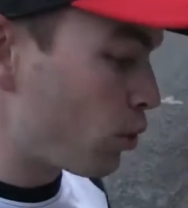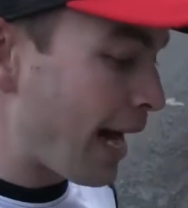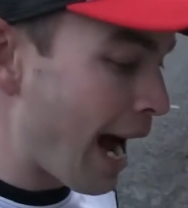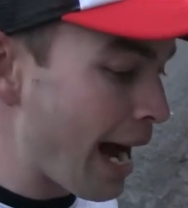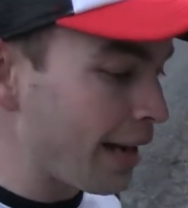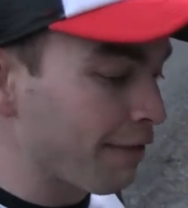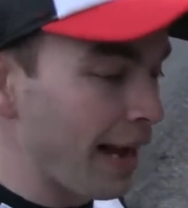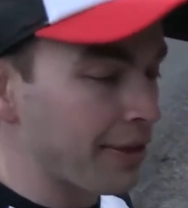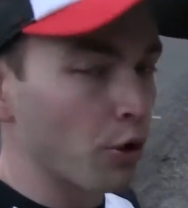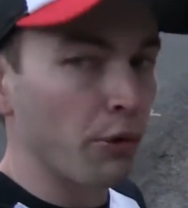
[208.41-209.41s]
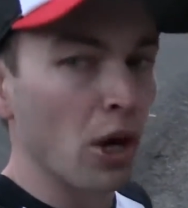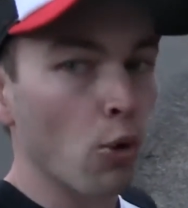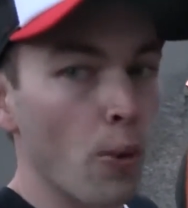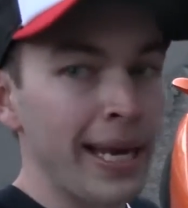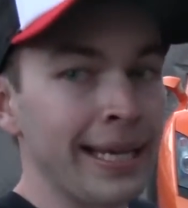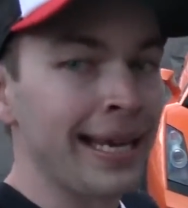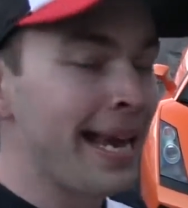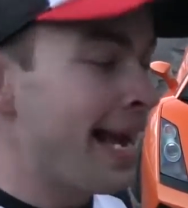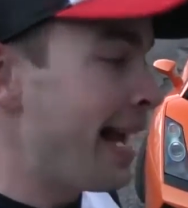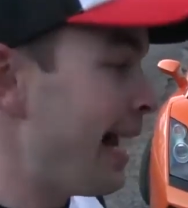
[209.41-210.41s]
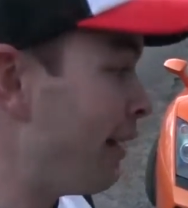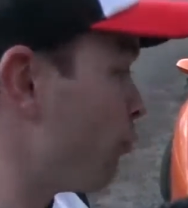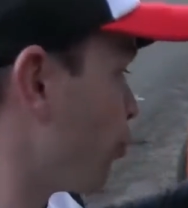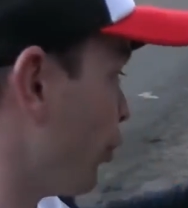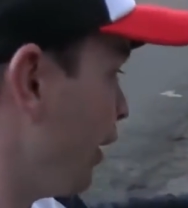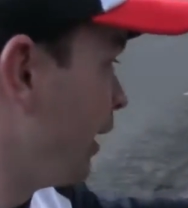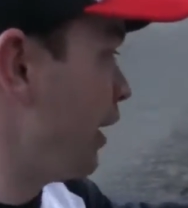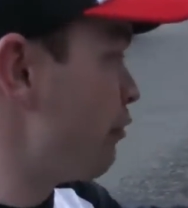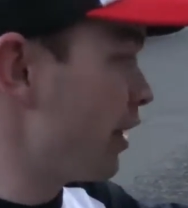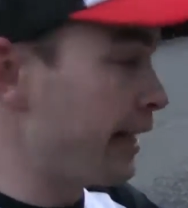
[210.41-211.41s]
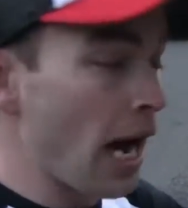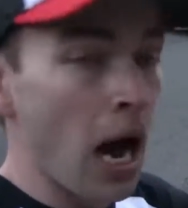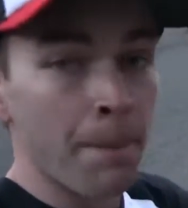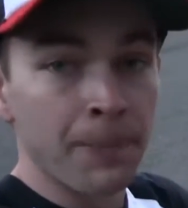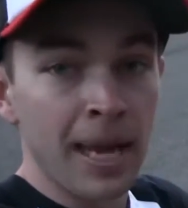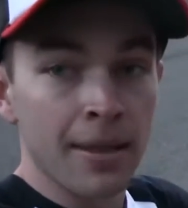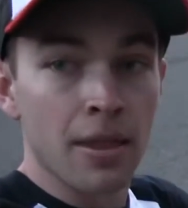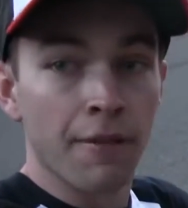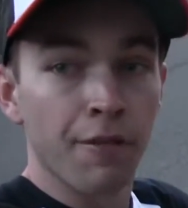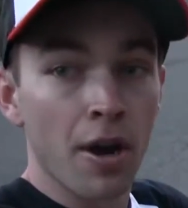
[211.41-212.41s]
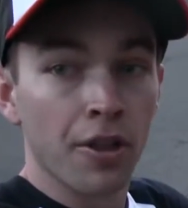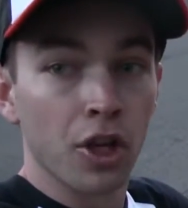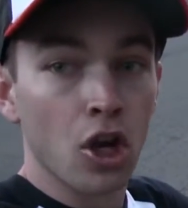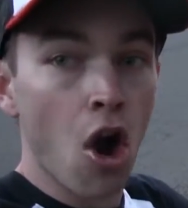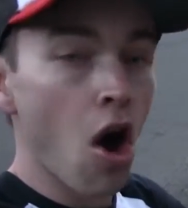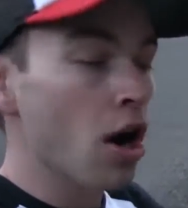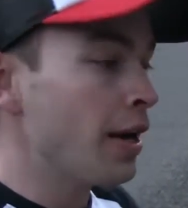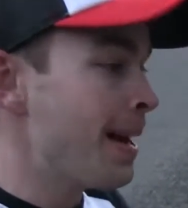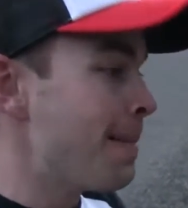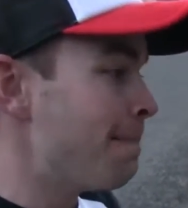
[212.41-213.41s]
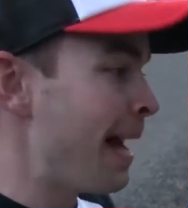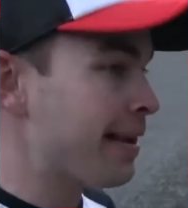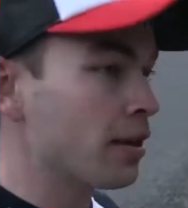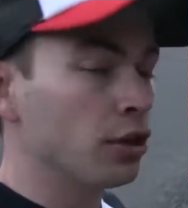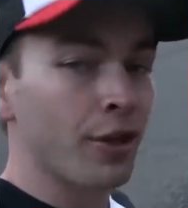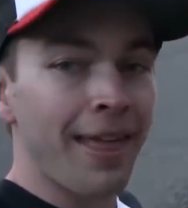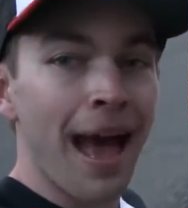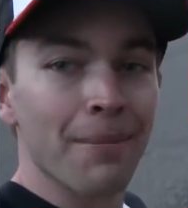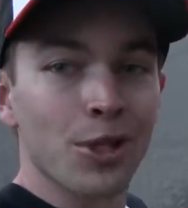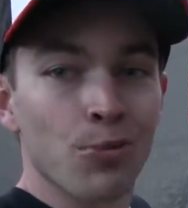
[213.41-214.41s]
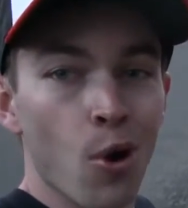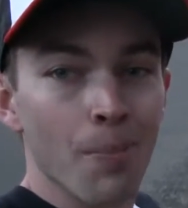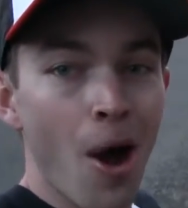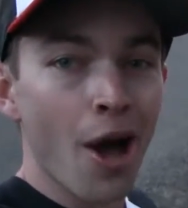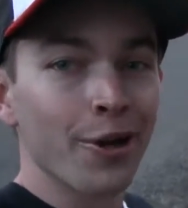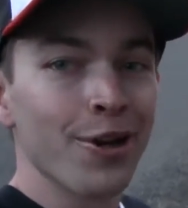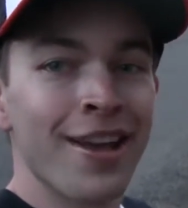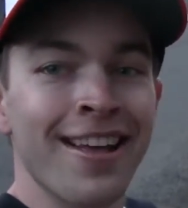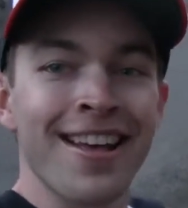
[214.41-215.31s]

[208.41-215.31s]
Kind of like the rear wing, it really updates the front of the car, makes it look that much more modern.